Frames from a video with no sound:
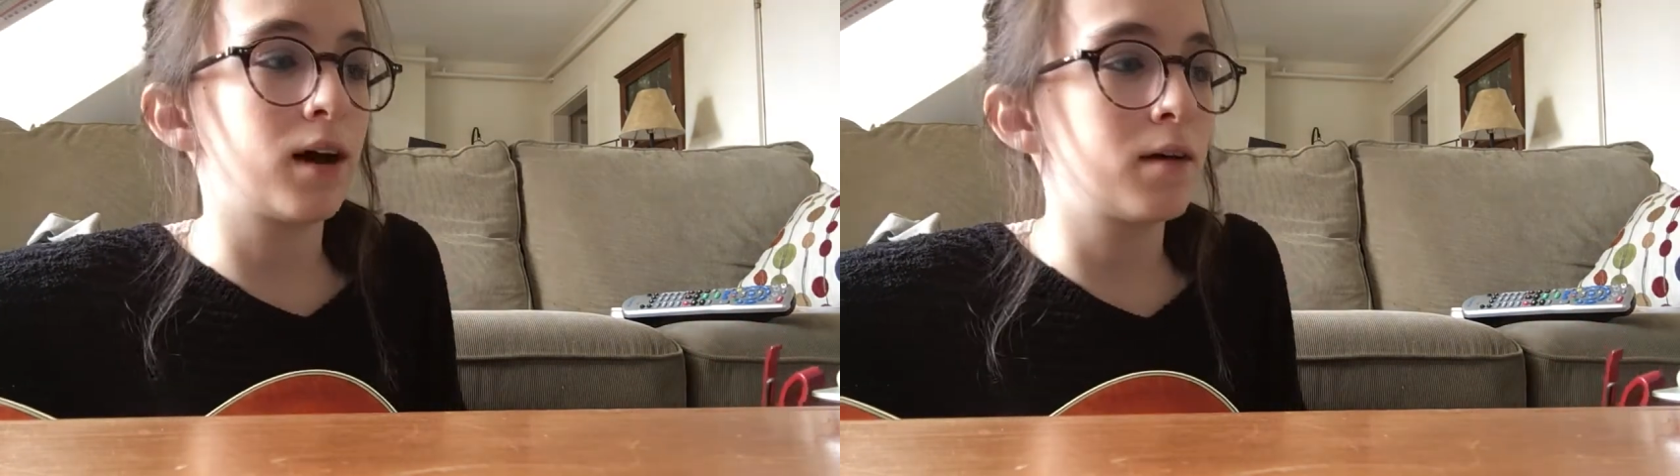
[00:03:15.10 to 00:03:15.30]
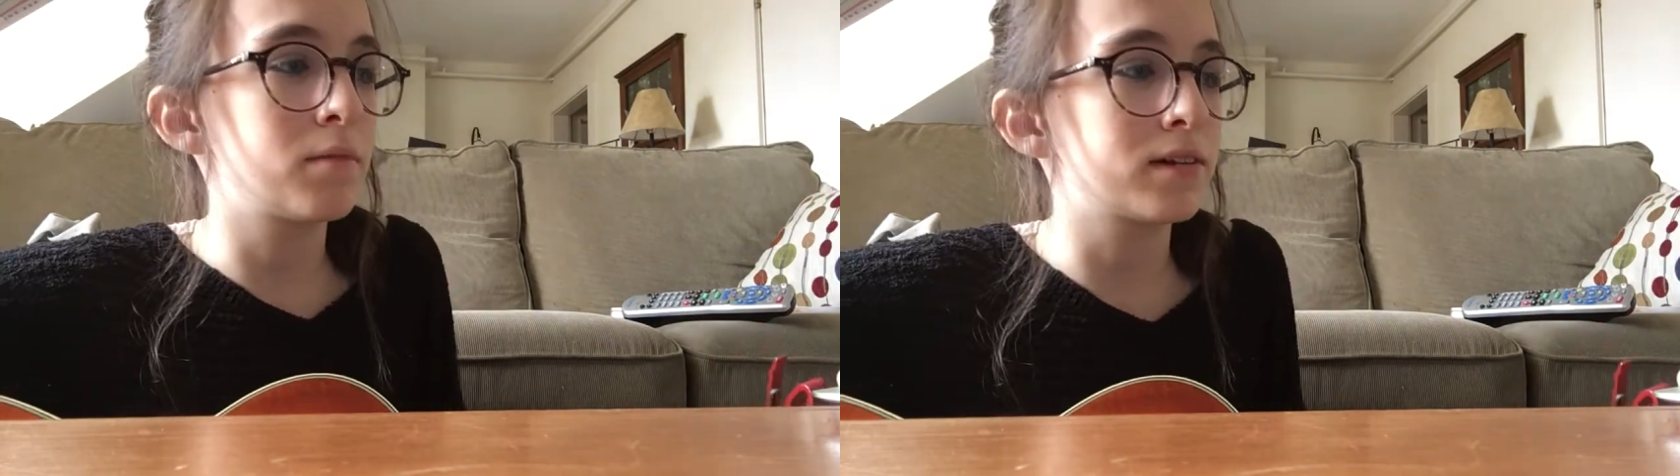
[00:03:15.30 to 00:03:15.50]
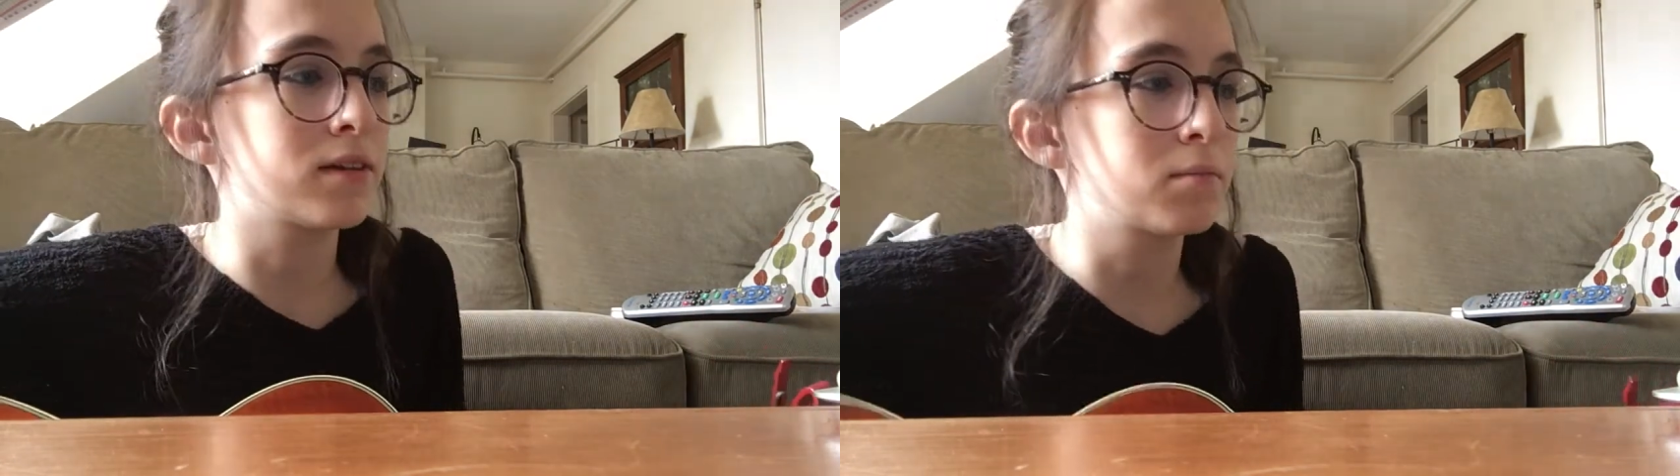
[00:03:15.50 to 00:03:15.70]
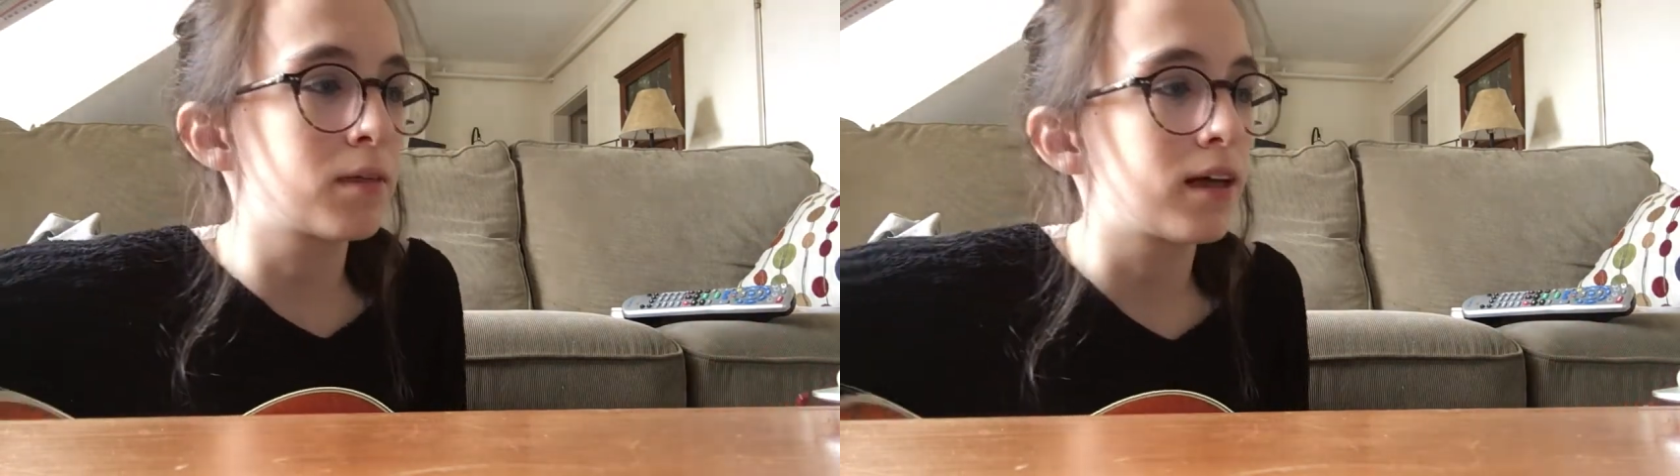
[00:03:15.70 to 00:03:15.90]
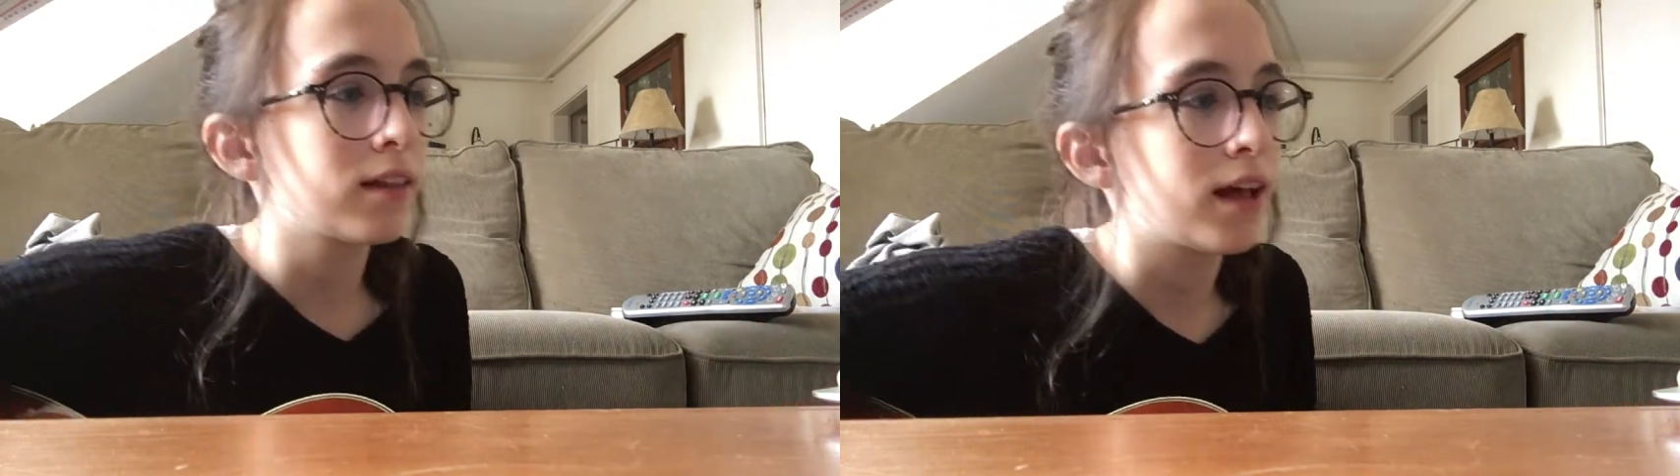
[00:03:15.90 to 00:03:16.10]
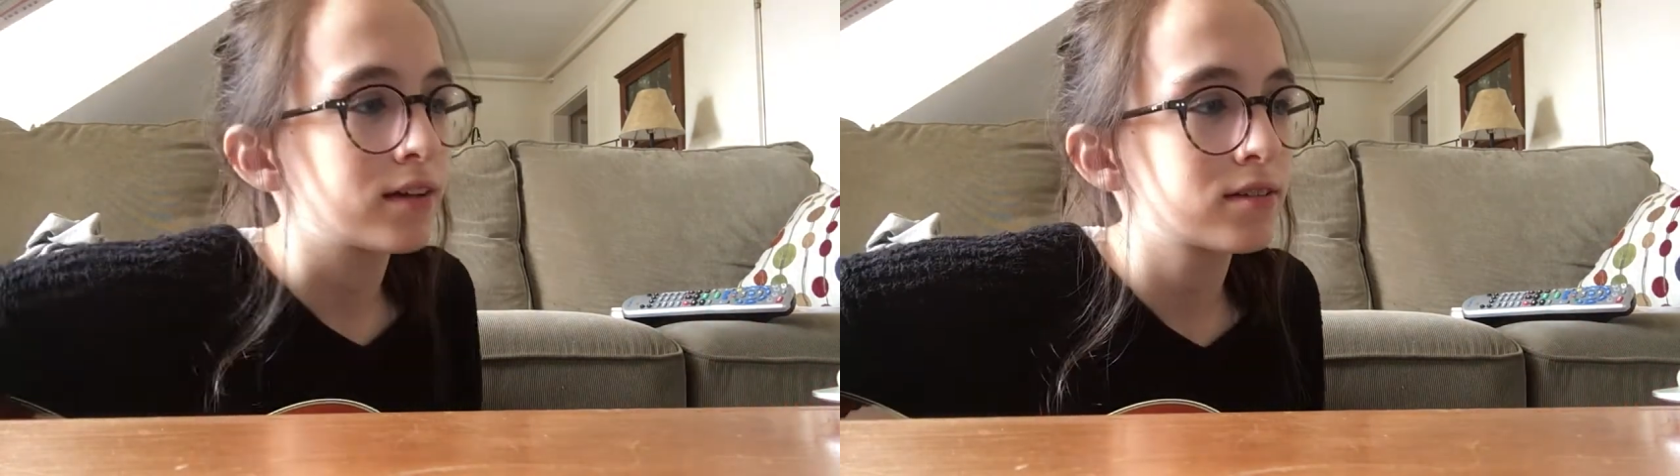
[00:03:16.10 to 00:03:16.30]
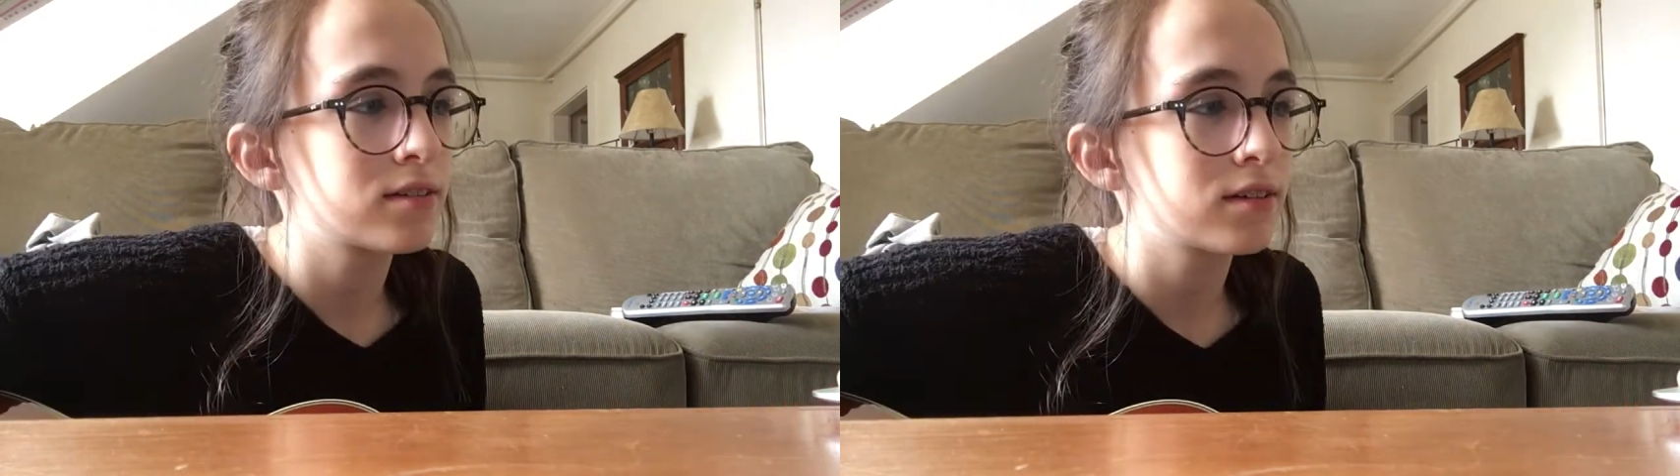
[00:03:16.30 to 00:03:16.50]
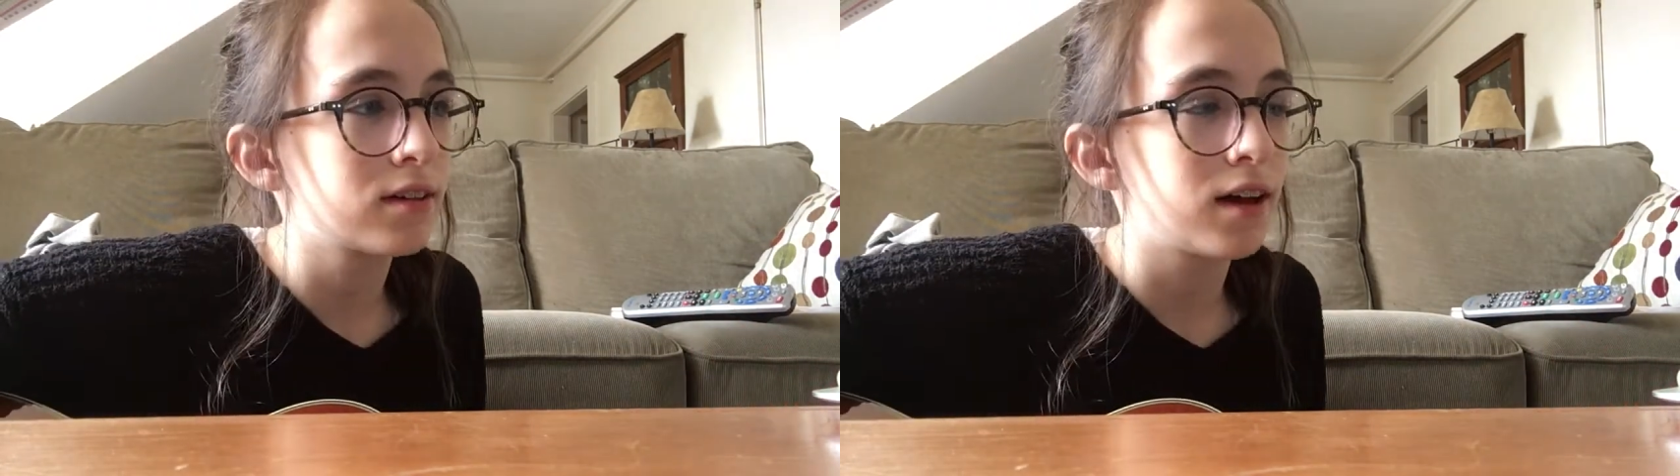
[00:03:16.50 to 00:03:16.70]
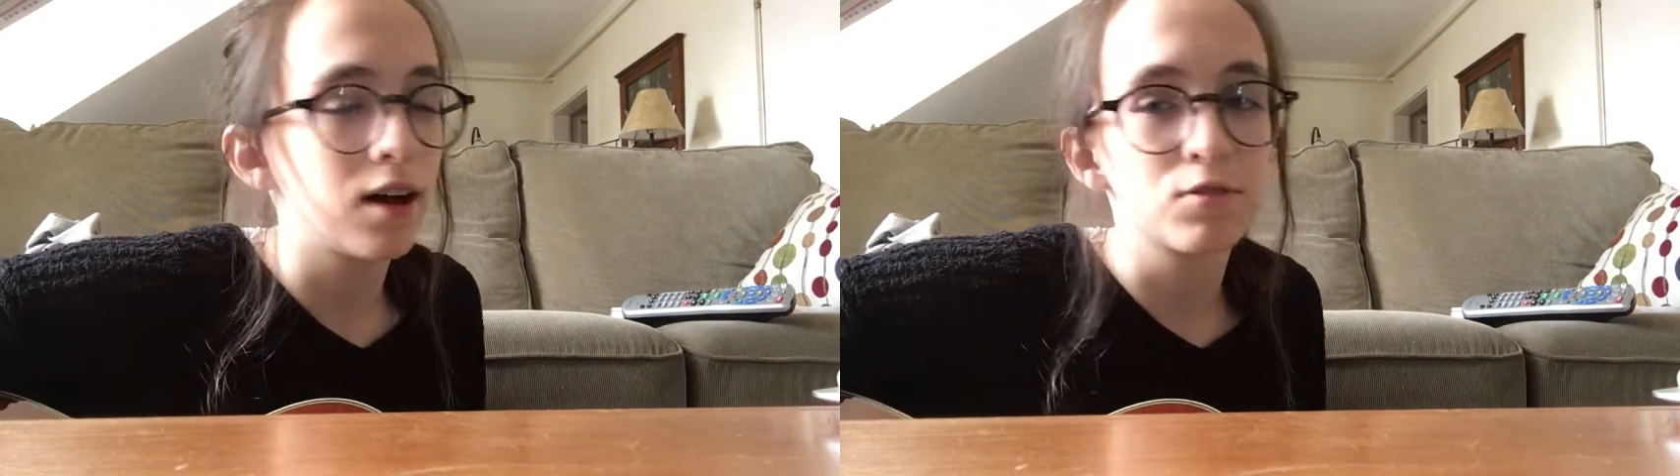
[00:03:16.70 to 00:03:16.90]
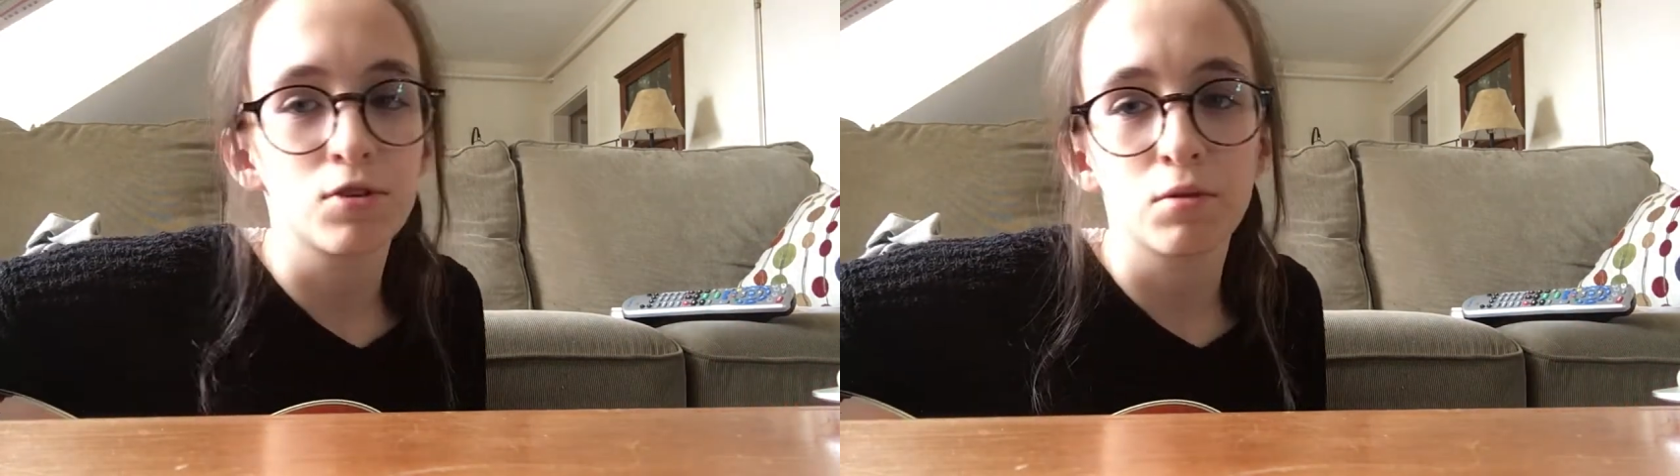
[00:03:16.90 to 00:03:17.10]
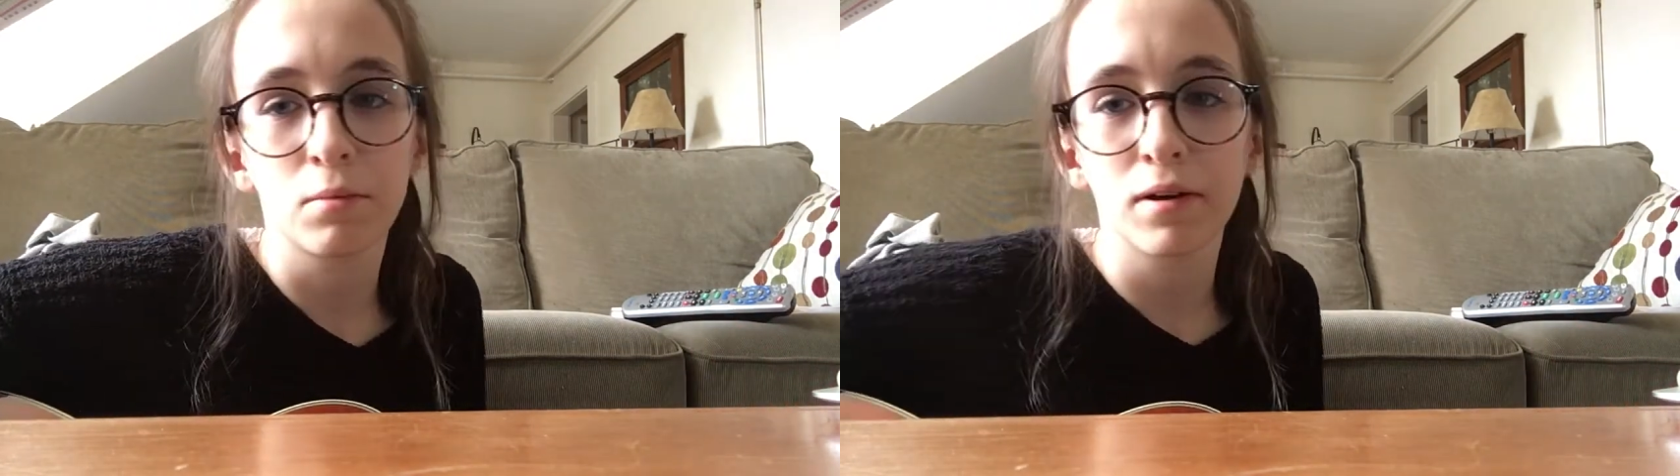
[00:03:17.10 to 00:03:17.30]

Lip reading: I mess up that outro,